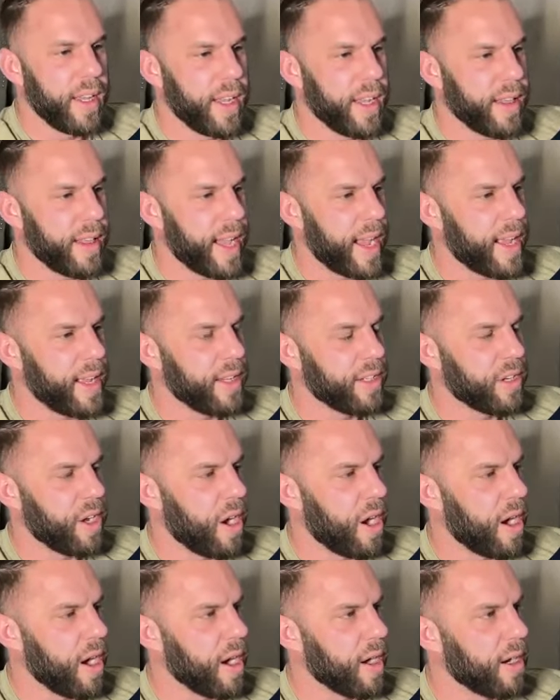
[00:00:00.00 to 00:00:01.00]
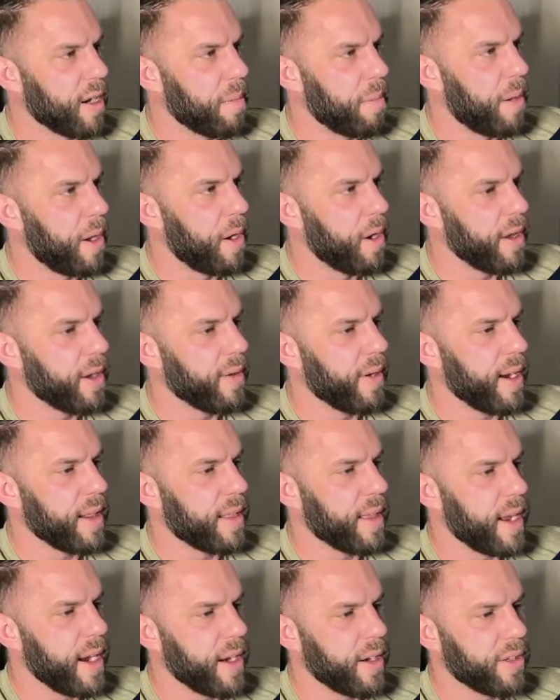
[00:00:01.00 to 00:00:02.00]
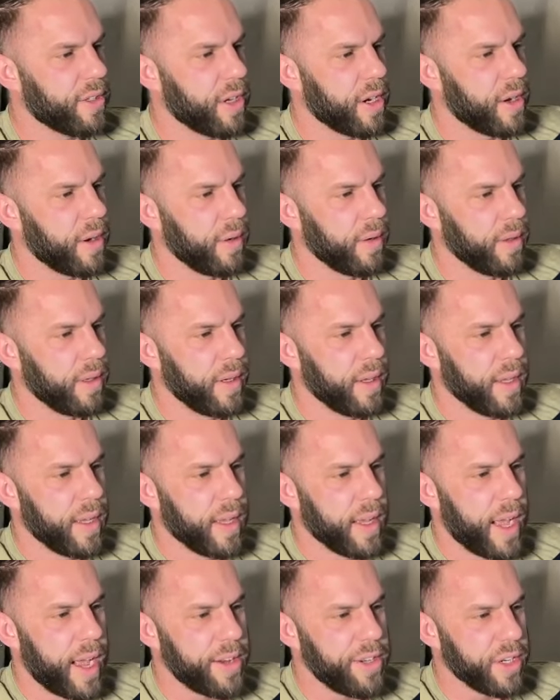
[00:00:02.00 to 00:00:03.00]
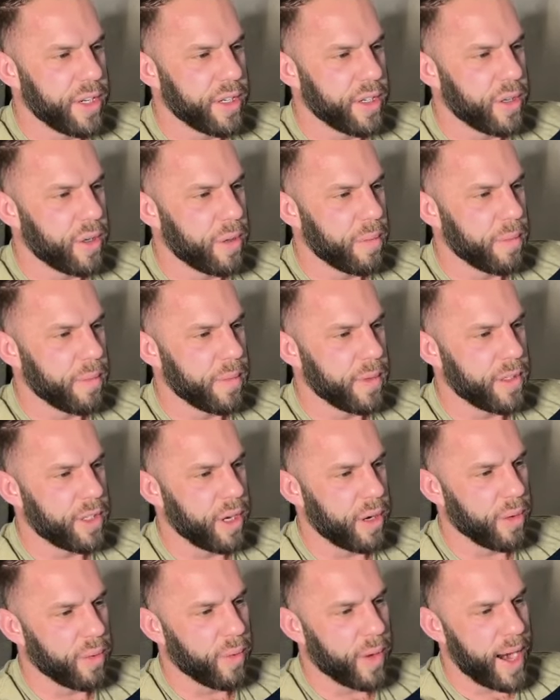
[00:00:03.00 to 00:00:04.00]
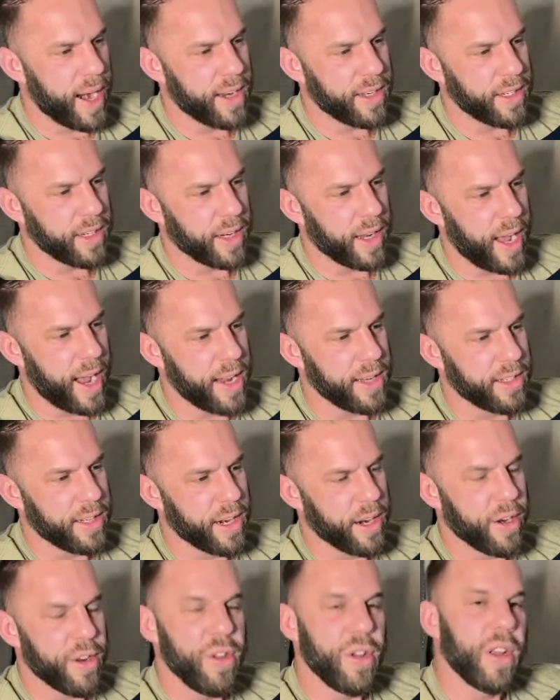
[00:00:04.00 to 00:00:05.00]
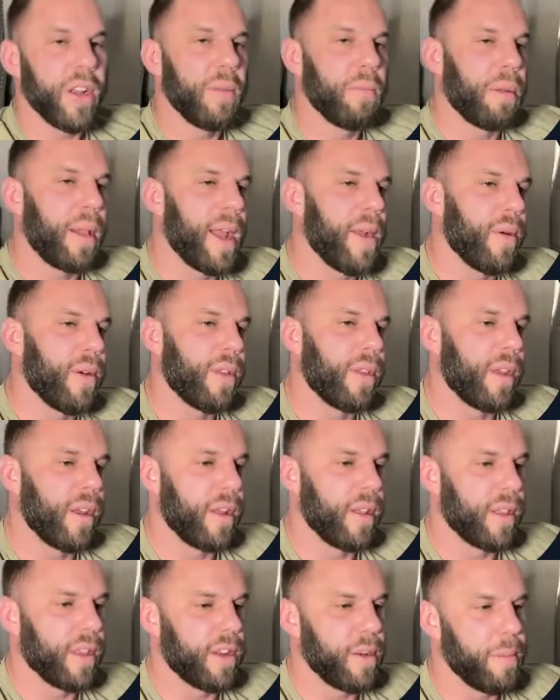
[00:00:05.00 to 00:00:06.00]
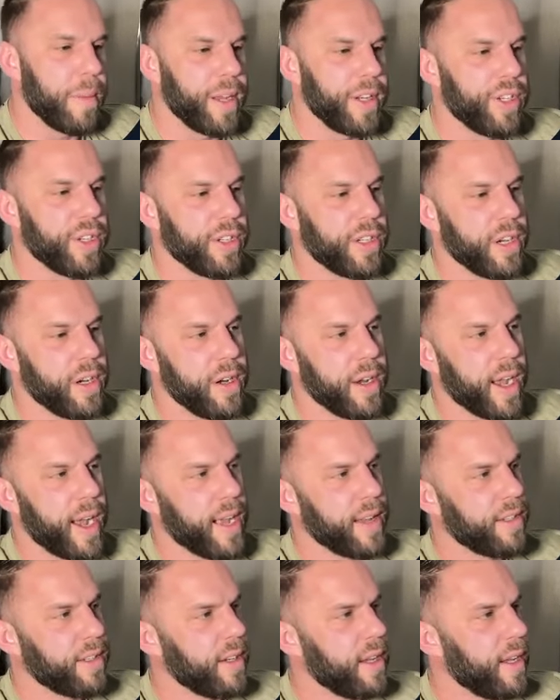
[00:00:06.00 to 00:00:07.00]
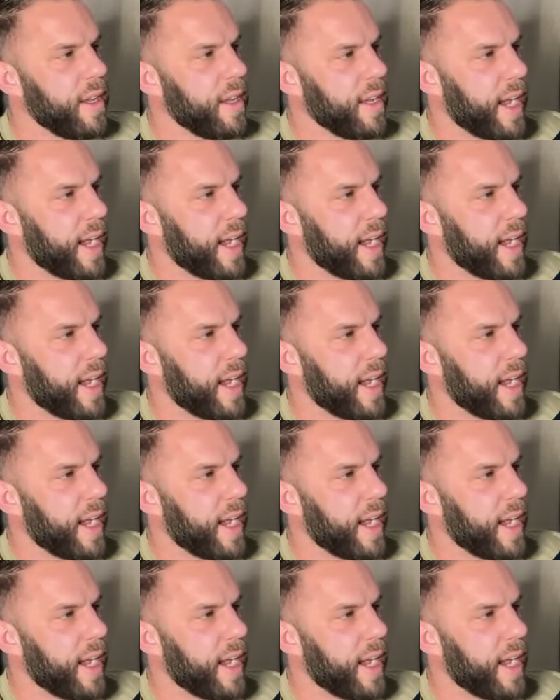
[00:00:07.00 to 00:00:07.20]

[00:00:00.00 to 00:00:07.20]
And that is our component right there. So as you can, oh, so right as it hides there, you can play with the, the dimensions here, you guys.